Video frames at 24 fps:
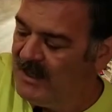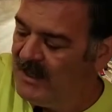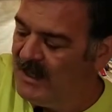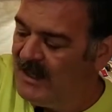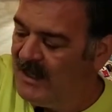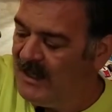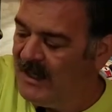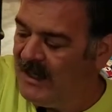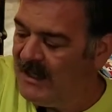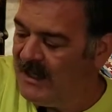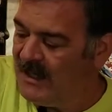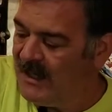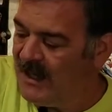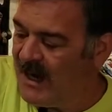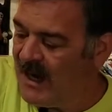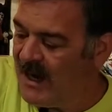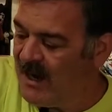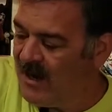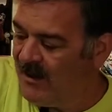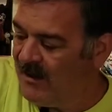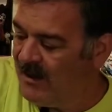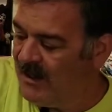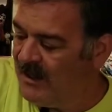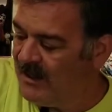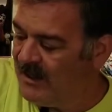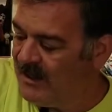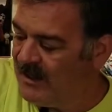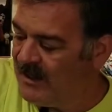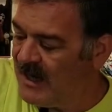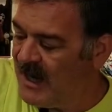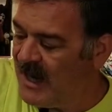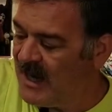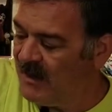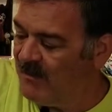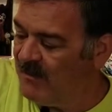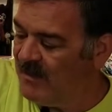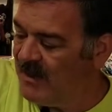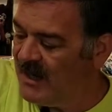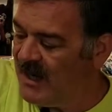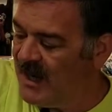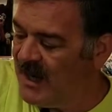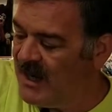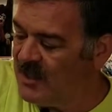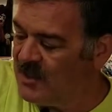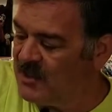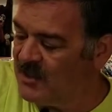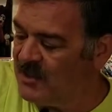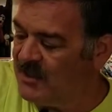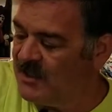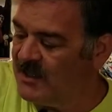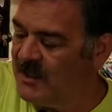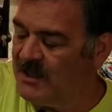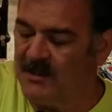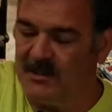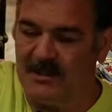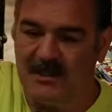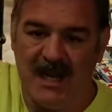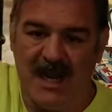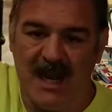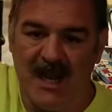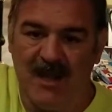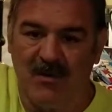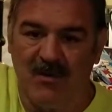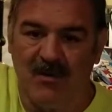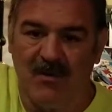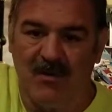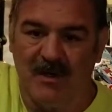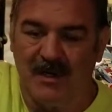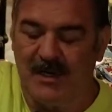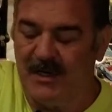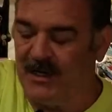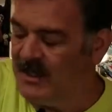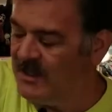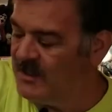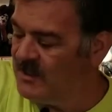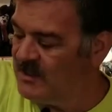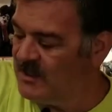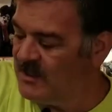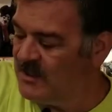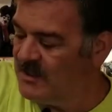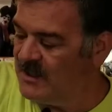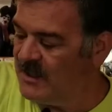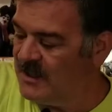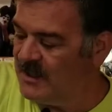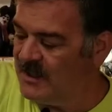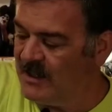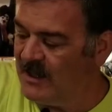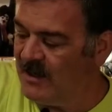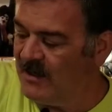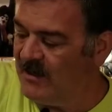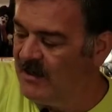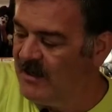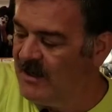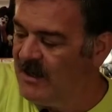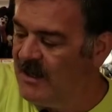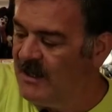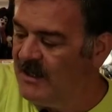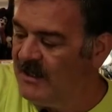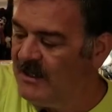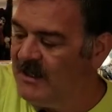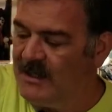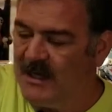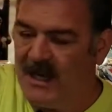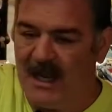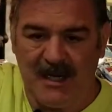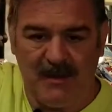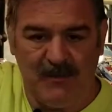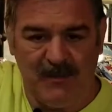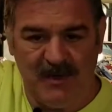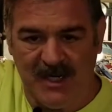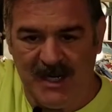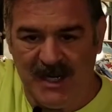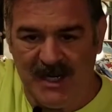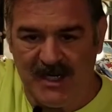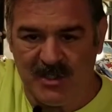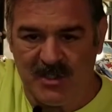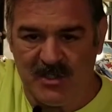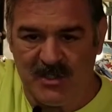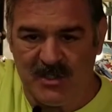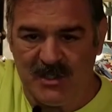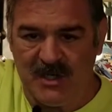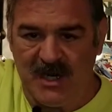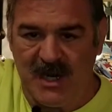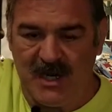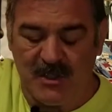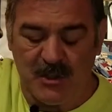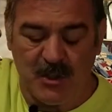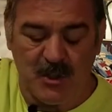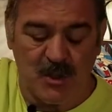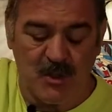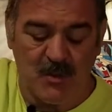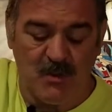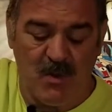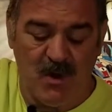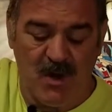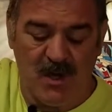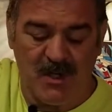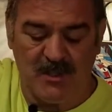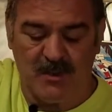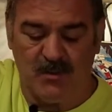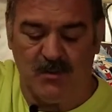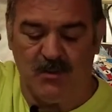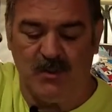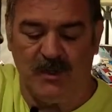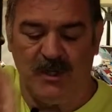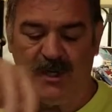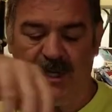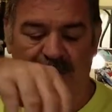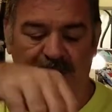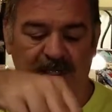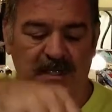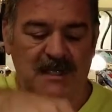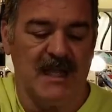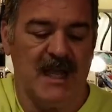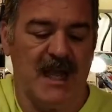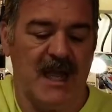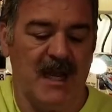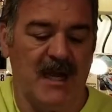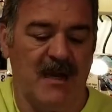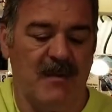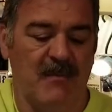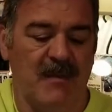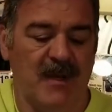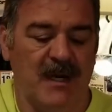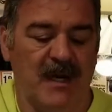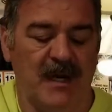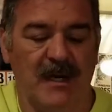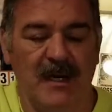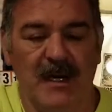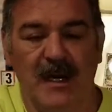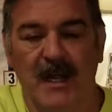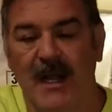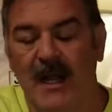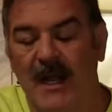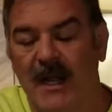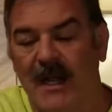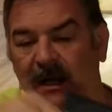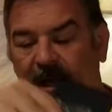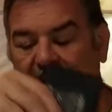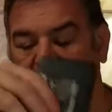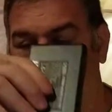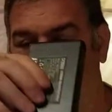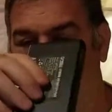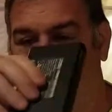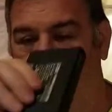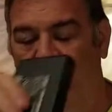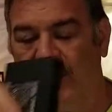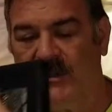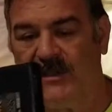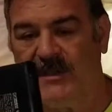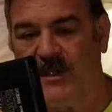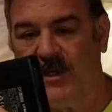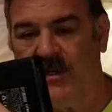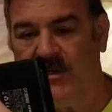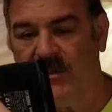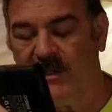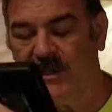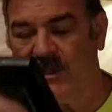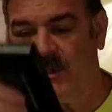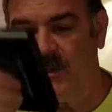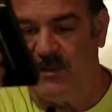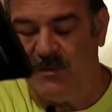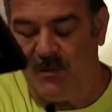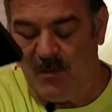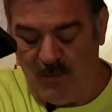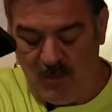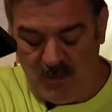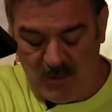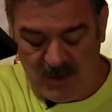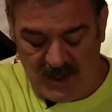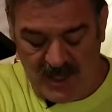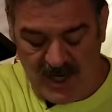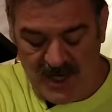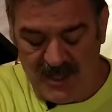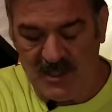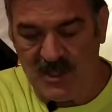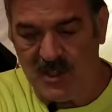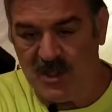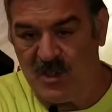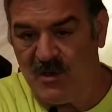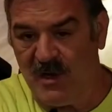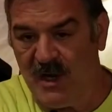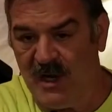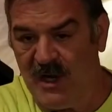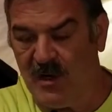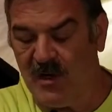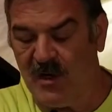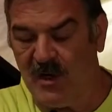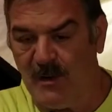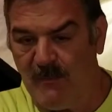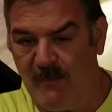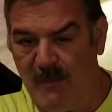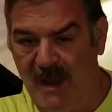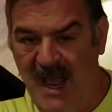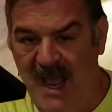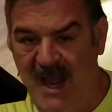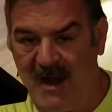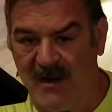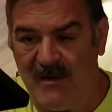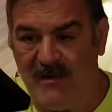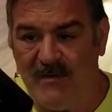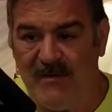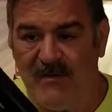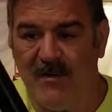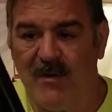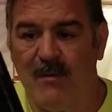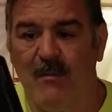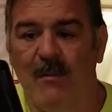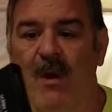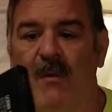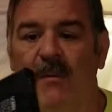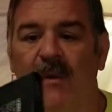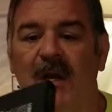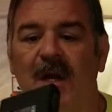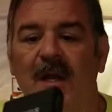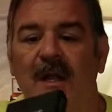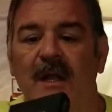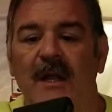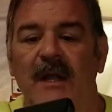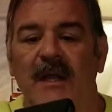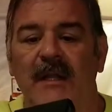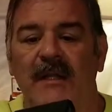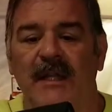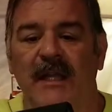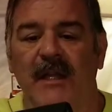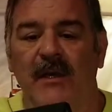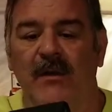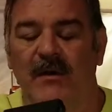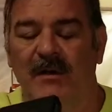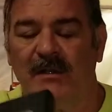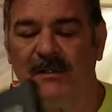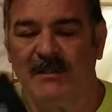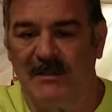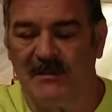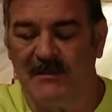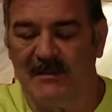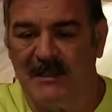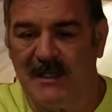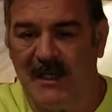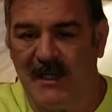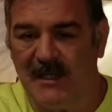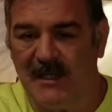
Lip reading: in there in the documentation, tells you how long it needs to sit there. The documentation is not too sparse. We'll get to that in a minute. They also, when we're concentrating on the battery for a moment, they also tell